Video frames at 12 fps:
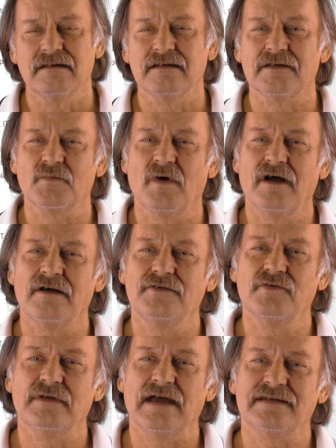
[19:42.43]
and while
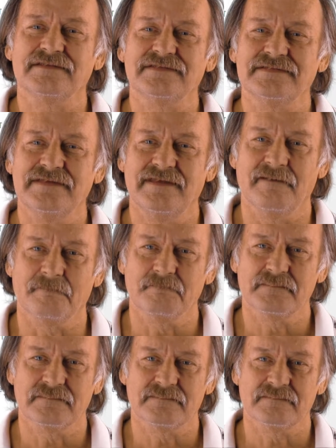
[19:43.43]
you can't see
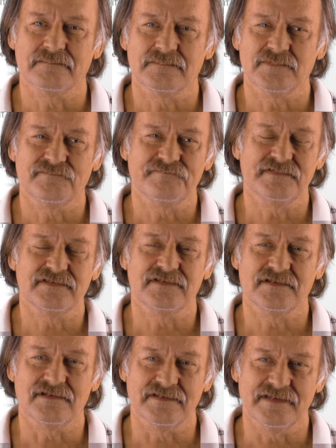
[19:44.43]
him
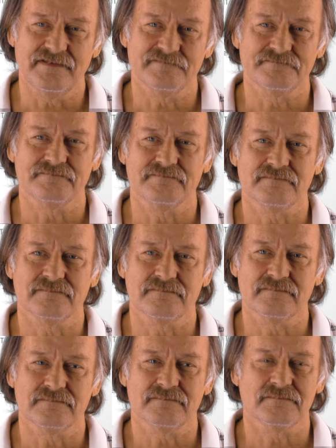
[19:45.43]
physically,
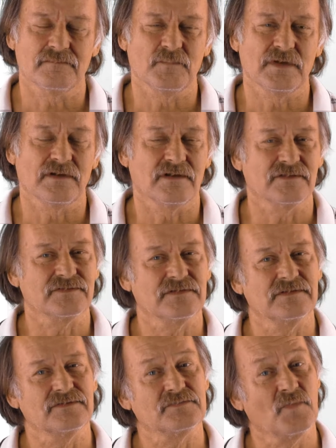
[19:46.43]
because
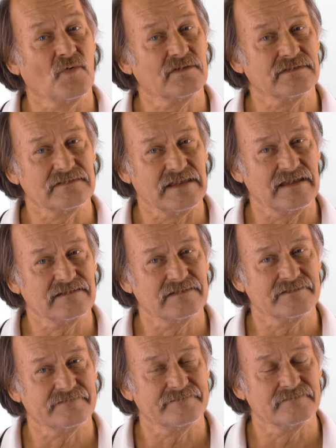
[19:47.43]
he's more than that,
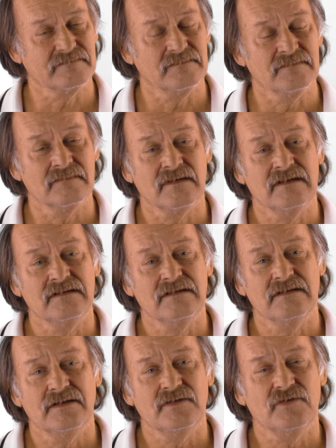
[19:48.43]

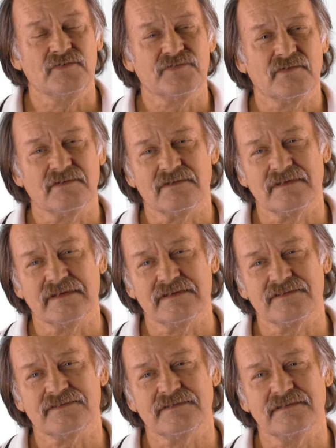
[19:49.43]
you certainly
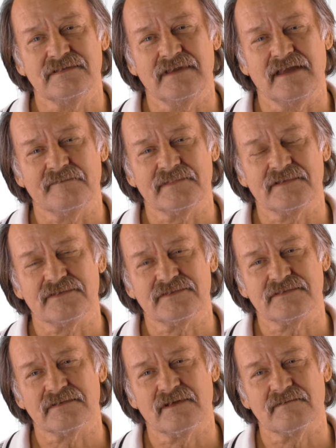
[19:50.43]
can see the
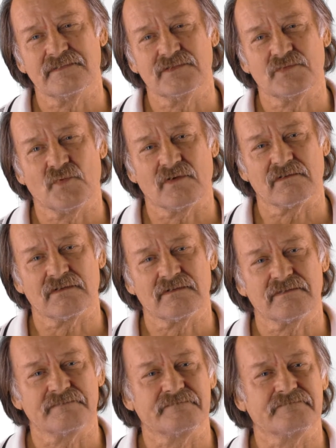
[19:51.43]
evidence of his work.
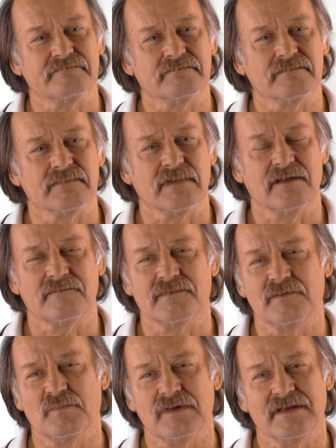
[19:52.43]

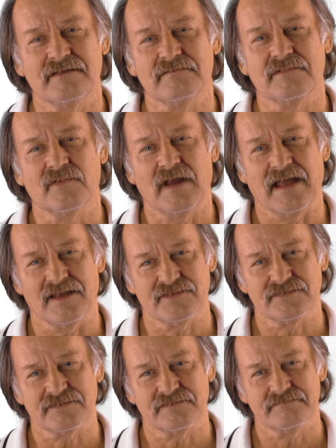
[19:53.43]
Every blade of
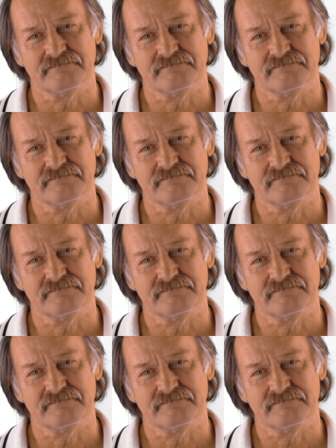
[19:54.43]
grass,